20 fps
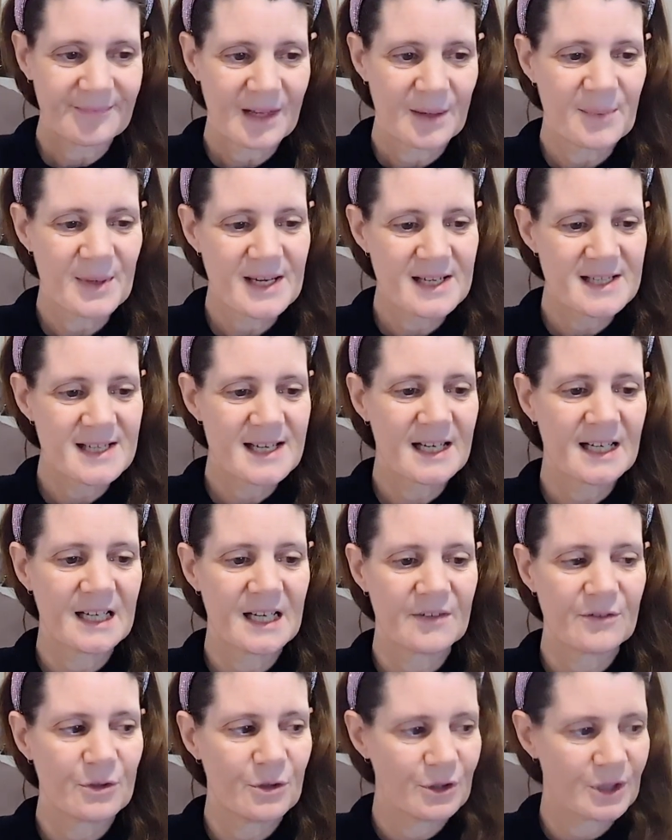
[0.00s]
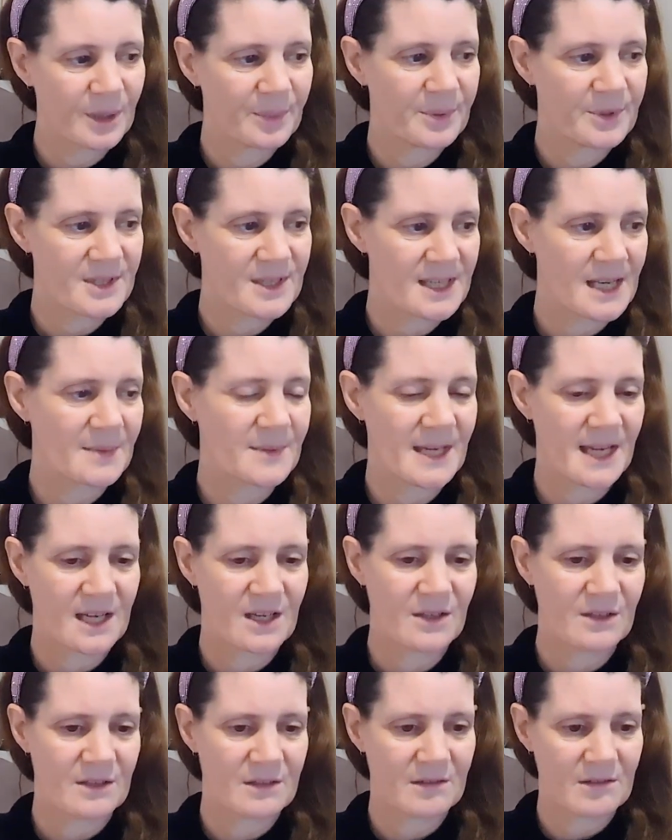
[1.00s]
basically I've caught up on sleep,
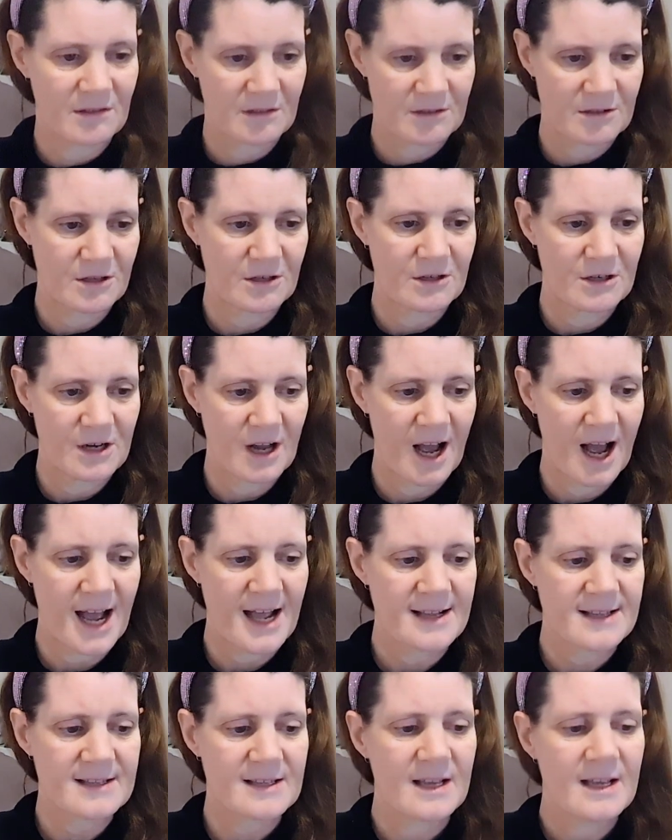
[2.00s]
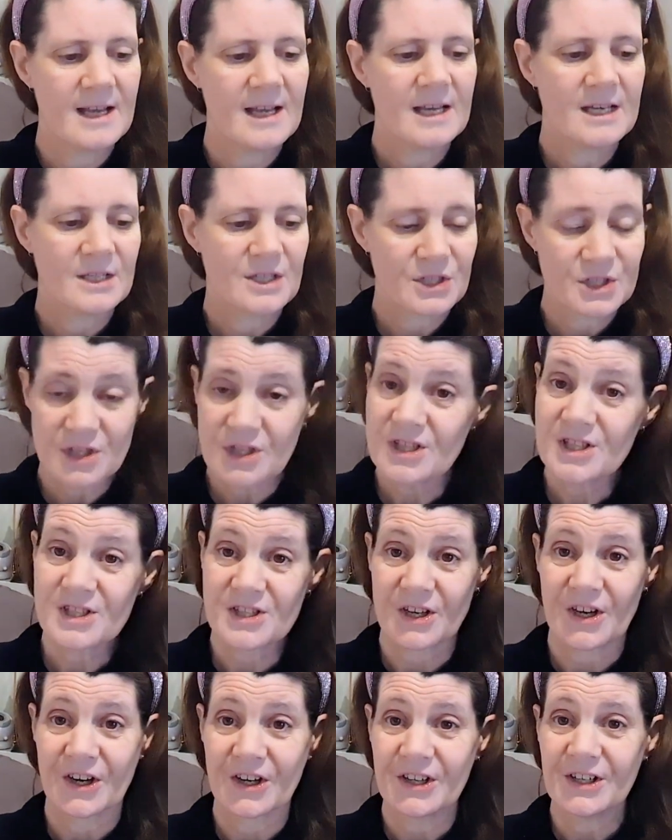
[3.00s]
taken the 2 nights to do
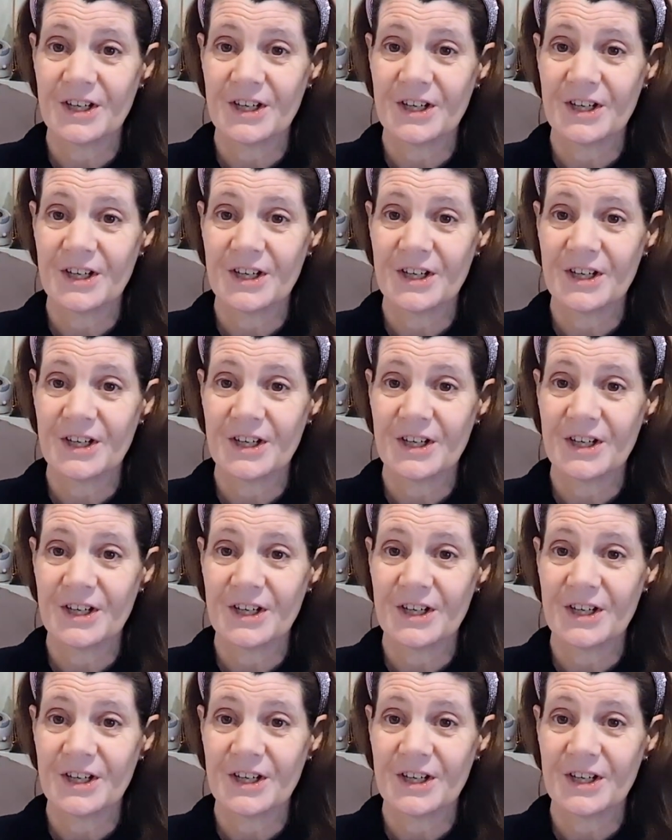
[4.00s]
so.